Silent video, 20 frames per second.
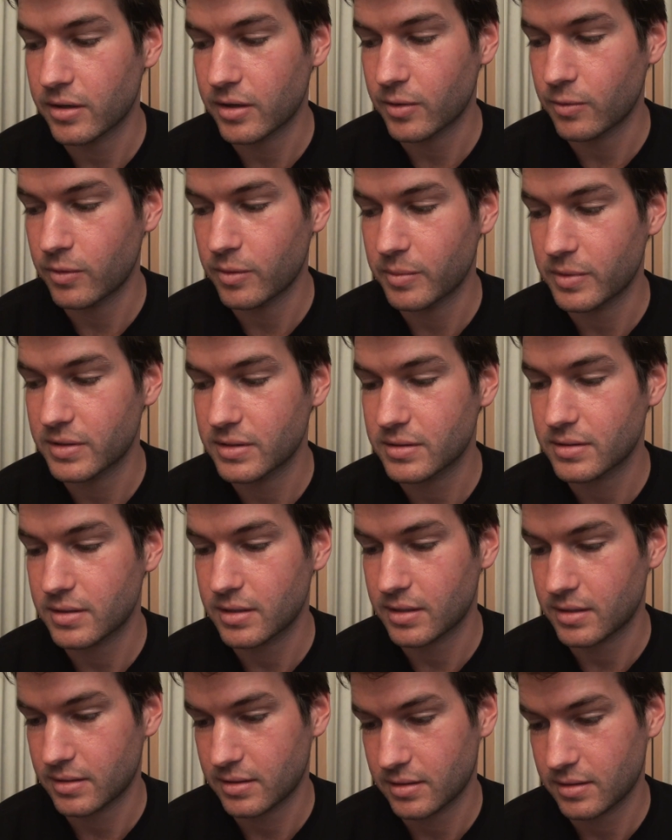at a woman's
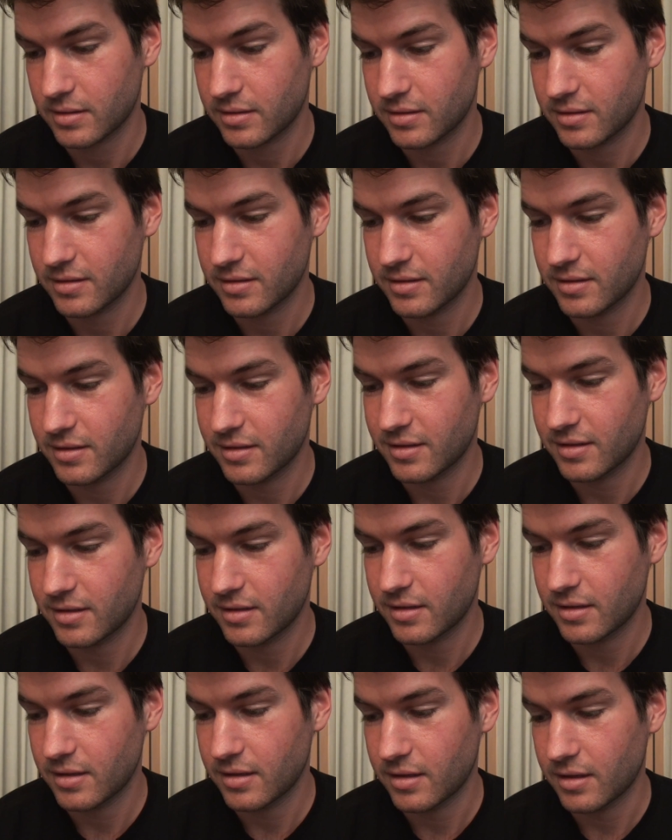tit.
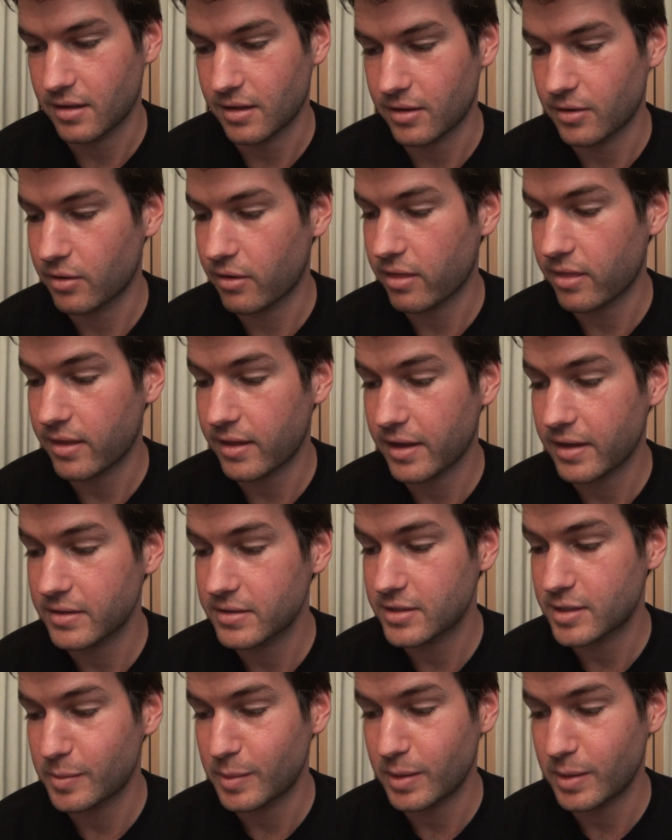There are things to